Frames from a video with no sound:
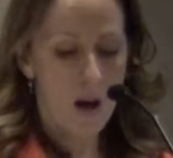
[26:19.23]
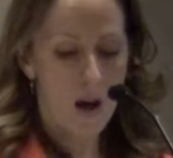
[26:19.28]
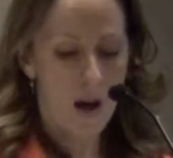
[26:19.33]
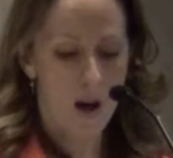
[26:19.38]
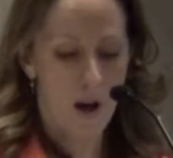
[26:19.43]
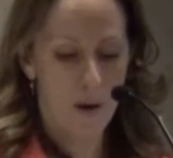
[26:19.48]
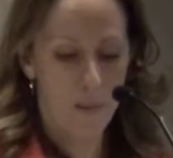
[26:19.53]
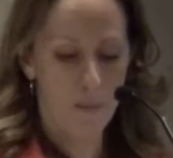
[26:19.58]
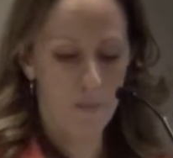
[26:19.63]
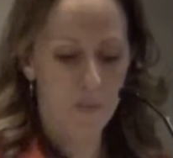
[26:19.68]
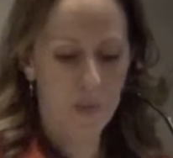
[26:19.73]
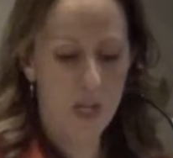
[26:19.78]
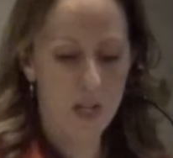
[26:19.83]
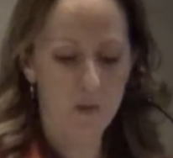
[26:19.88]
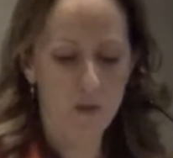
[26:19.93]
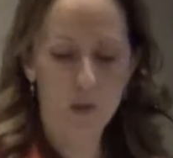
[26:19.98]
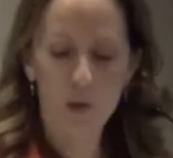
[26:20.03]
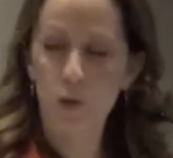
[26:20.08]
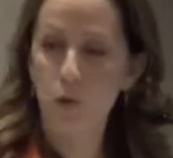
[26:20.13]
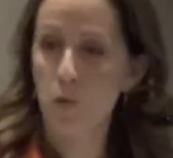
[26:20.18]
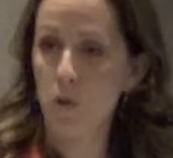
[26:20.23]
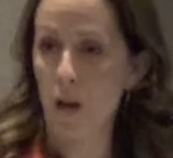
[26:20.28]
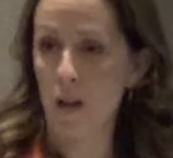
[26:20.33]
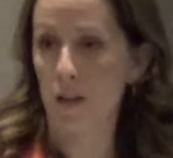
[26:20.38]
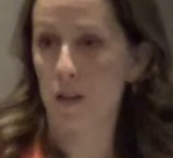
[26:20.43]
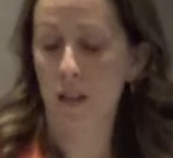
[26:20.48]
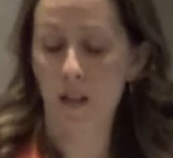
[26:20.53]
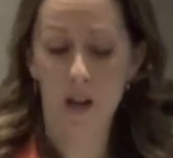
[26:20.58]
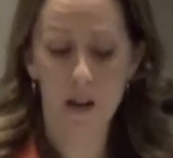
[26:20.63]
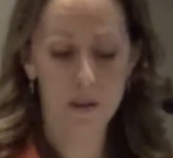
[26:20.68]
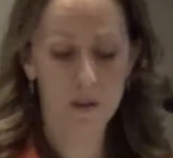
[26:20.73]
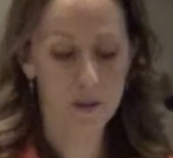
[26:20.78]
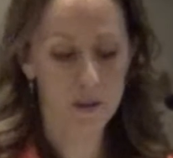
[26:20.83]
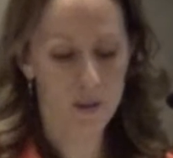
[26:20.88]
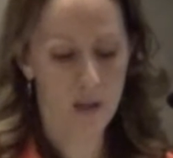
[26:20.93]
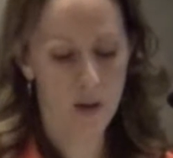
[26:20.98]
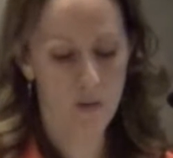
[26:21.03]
And if you do nothing else,